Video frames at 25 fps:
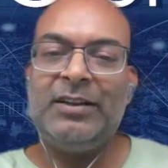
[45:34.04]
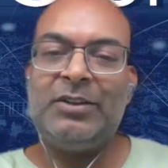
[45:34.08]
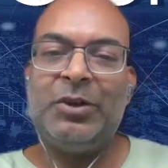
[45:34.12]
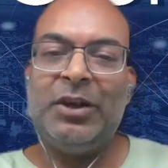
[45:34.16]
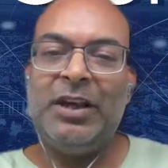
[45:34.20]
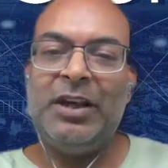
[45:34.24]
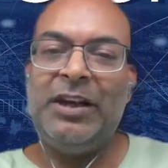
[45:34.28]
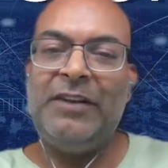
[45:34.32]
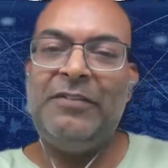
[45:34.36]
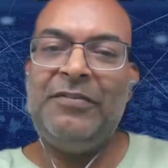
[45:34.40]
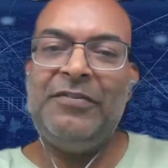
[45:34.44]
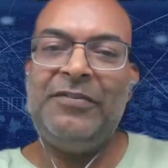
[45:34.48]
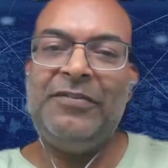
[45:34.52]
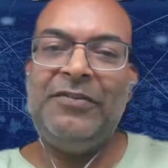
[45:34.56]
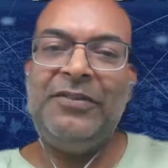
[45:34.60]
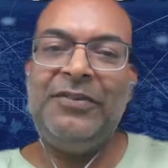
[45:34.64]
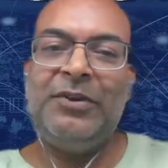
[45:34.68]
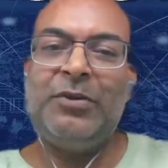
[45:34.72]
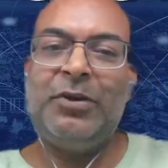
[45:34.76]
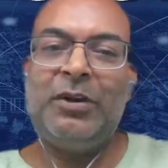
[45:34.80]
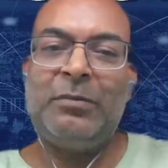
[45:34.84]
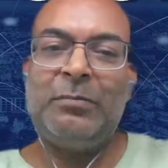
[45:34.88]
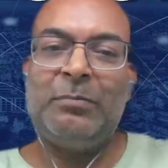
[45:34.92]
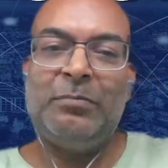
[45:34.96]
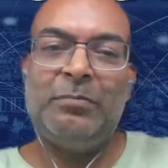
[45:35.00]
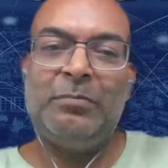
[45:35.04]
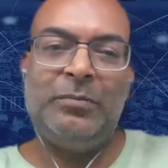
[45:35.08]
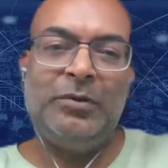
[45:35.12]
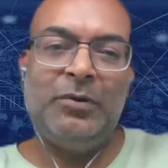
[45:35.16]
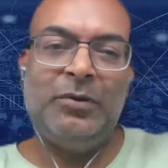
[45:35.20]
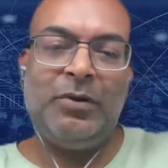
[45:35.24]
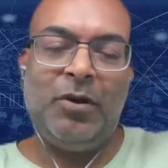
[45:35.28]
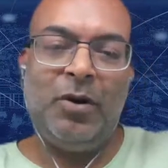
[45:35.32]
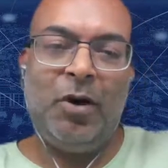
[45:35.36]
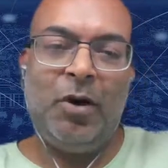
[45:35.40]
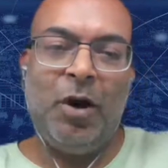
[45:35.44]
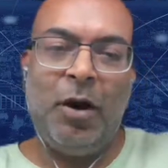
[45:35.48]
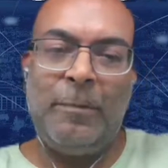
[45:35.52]
So if your
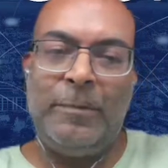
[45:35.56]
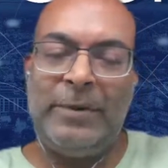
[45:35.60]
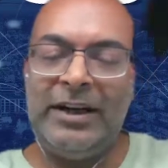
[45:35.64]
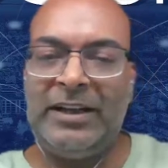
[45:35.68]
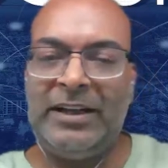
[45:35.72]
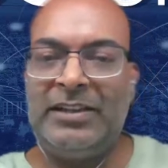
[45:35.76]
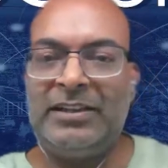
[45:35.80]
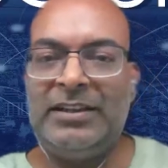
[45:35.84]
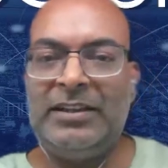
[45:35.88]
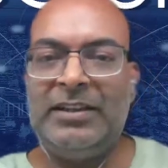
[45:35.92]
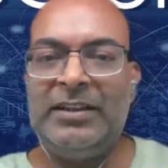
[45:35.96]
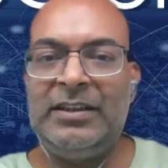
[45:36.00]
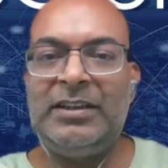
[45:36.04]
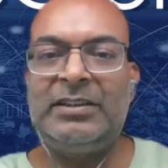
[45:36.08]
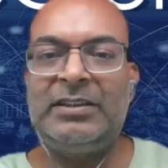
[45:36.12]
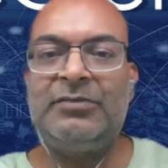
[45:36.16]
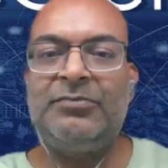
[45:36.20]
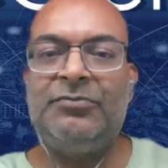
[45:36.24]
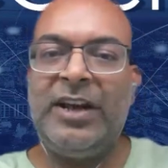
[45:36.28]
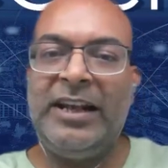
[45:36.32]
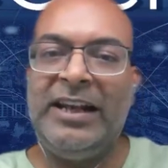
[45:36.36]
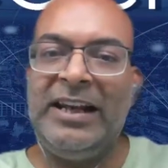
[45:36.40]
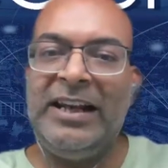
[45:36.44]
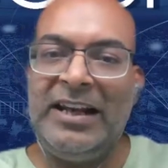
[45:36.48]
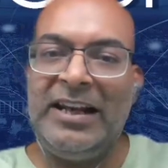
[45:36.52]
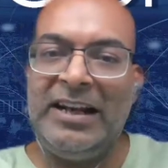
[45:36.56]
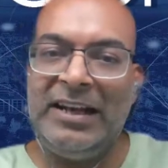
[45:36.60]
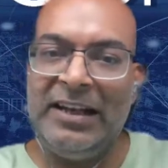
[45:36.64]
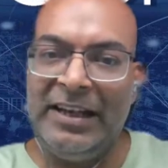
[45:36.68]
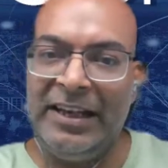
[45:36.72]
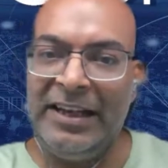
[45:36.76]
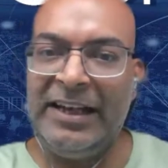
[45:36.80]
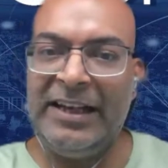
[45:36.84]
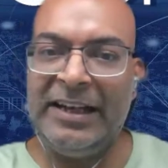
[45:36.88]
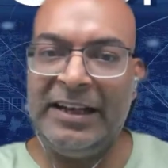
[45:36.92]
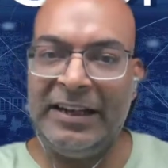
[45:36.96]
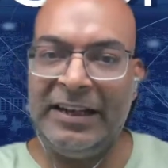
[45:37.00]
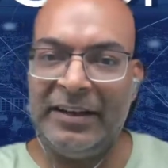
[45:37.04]
operation is very
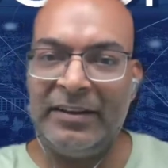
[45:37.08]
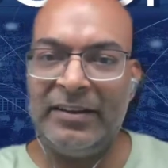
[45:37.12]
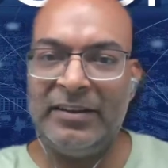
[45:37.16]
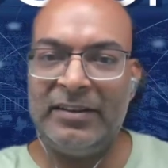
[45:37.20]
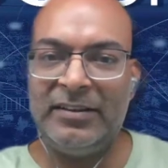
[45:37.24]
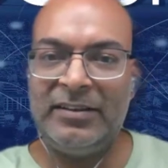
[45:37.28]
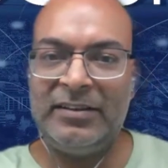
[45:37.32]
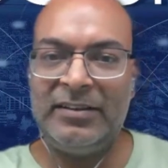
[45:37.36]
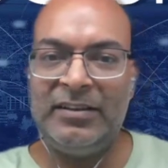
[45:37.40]
lean,